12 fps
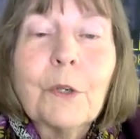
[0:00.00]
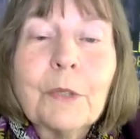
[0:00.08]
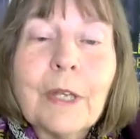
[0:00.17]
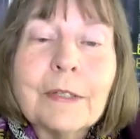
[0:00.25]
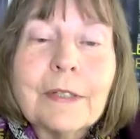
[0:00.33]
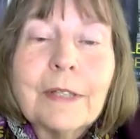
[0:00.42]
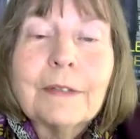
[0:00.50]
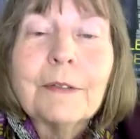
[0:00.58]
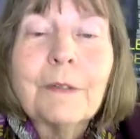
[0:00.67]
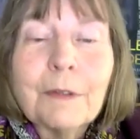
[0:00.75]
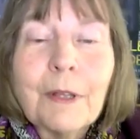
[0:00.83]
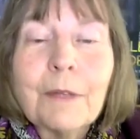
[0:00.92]
So yes,
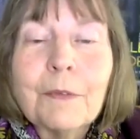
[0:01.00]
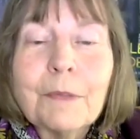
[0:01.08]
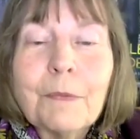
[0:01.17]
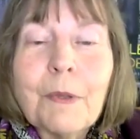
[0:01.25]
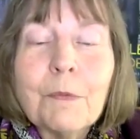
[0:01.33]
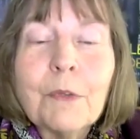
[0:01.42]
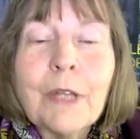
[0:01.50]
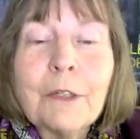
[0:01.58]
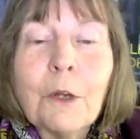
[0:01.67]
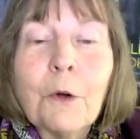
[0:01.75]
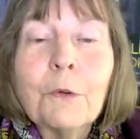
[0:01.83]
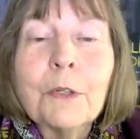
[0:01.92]
but people I
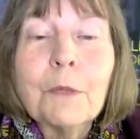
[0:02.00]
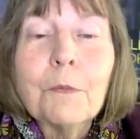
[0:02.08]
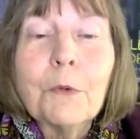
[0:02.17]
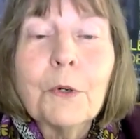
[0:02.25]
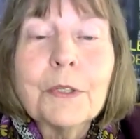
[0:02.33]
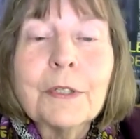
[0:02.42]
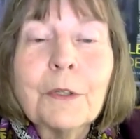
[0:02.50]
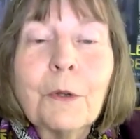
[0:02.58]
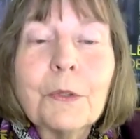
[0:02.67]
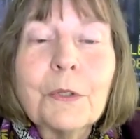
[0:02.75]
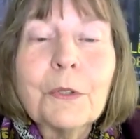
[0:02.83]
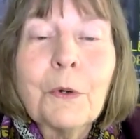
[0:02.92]
know are in the books, and
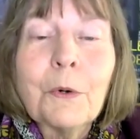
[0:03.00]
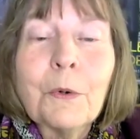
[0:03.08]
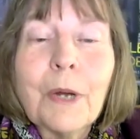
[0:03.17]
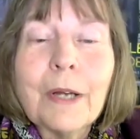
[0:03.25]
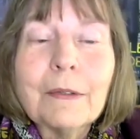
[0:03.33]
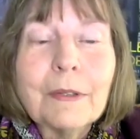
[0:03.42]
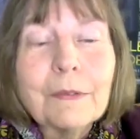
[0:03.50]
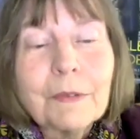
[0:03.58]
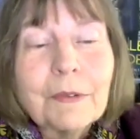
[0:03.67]
also I